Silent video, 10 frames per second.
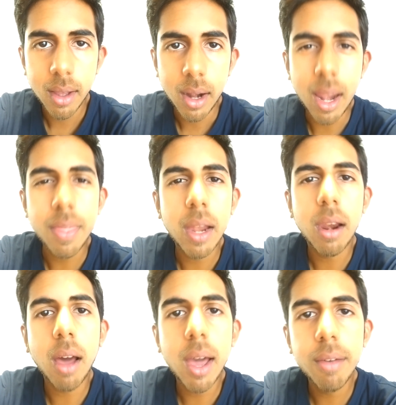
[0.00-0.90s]
Let the
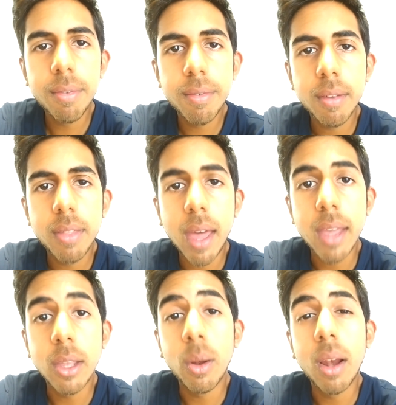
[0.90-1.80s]
life
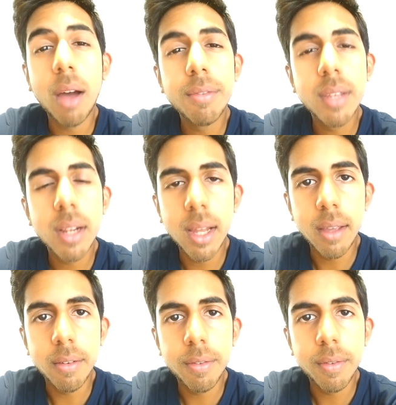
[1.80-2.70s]
that you love to
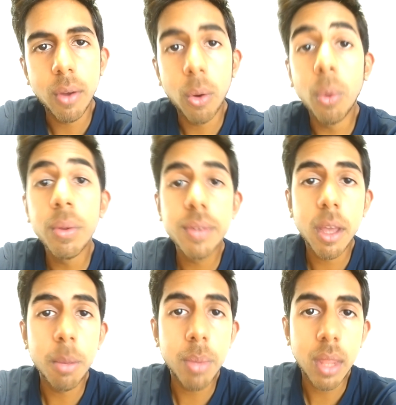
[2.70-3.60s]
live
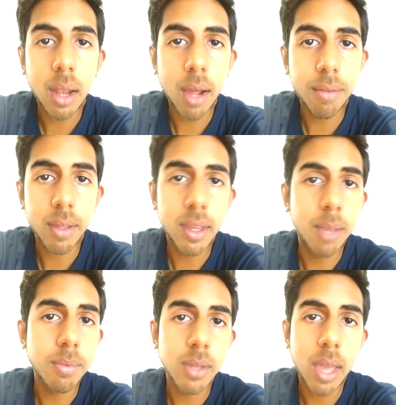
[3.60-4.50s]
also be the life that
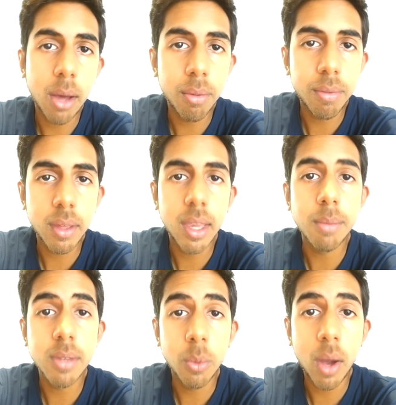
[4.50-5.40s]
keeps you healthy,
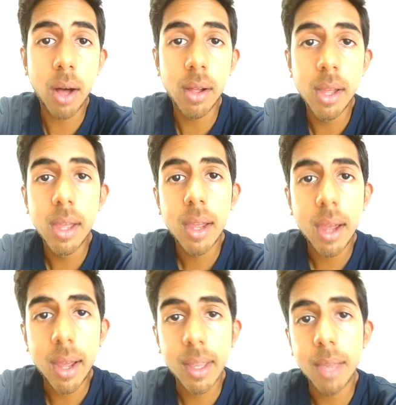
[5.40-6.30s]
keeps you well,
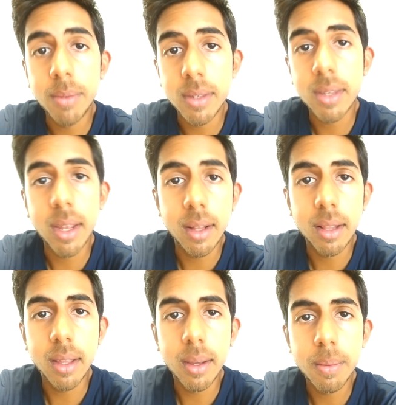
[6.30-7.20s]
and keeps your skin
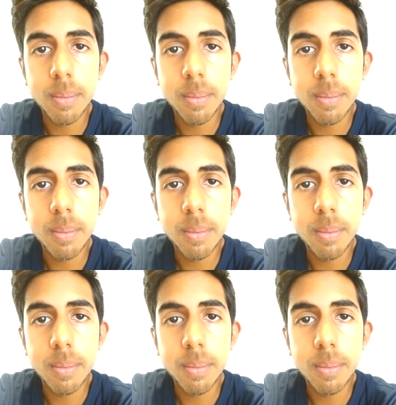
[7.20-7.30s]
clear.